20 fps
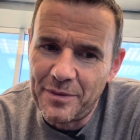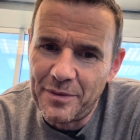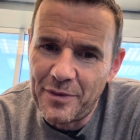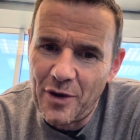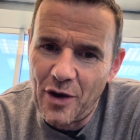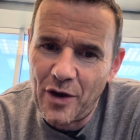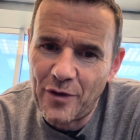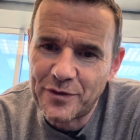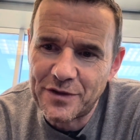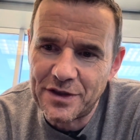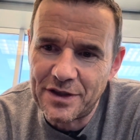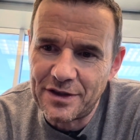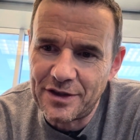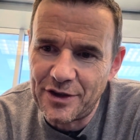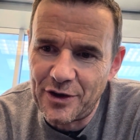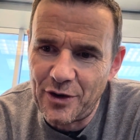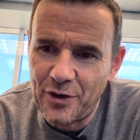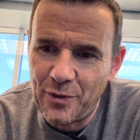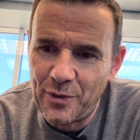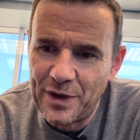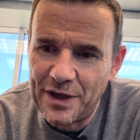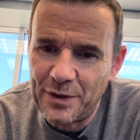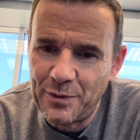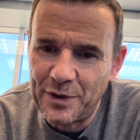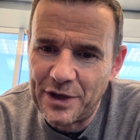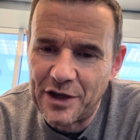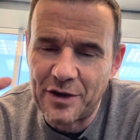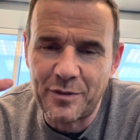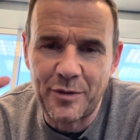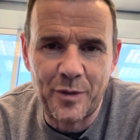often, we
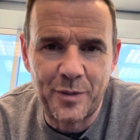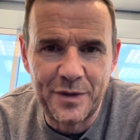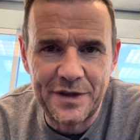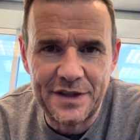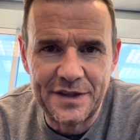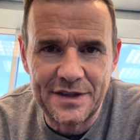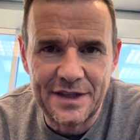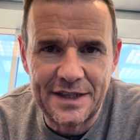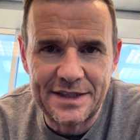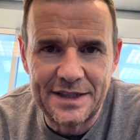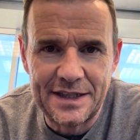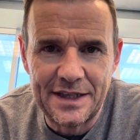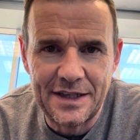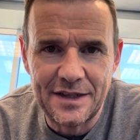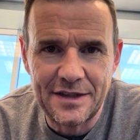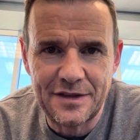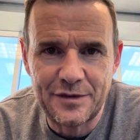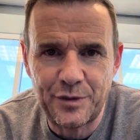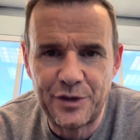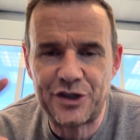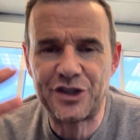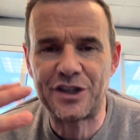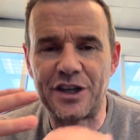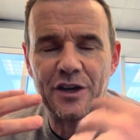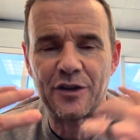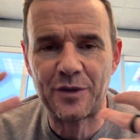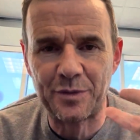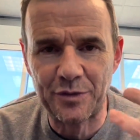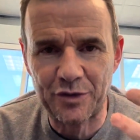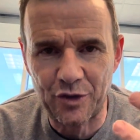come up with these ideas, we share
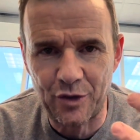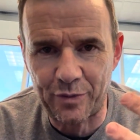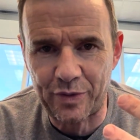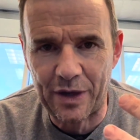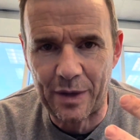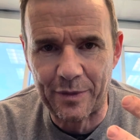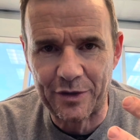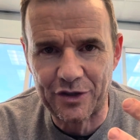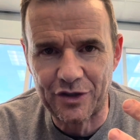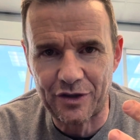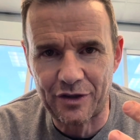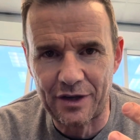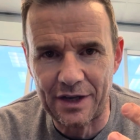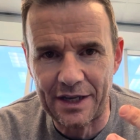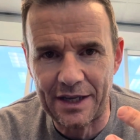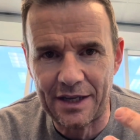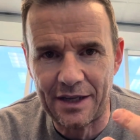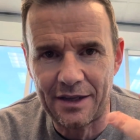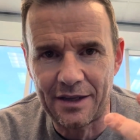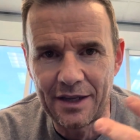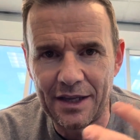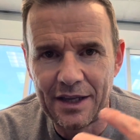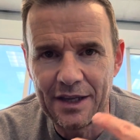them too prematurely.